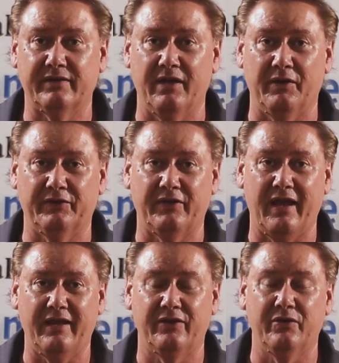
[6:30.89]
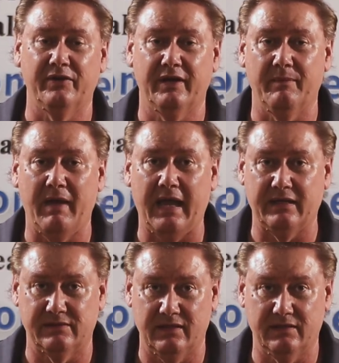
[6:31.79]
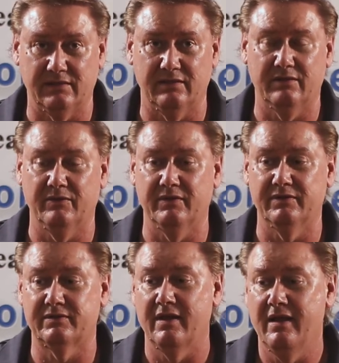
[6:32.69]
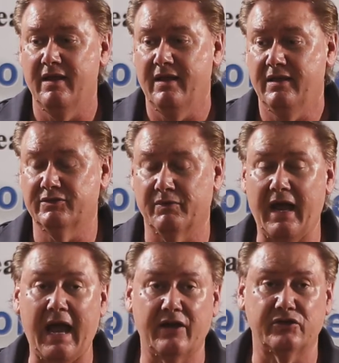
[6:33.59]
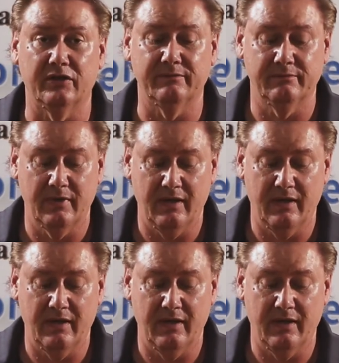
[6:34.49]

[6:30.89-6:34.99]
tell us that he couldn't get magazines into his reaction.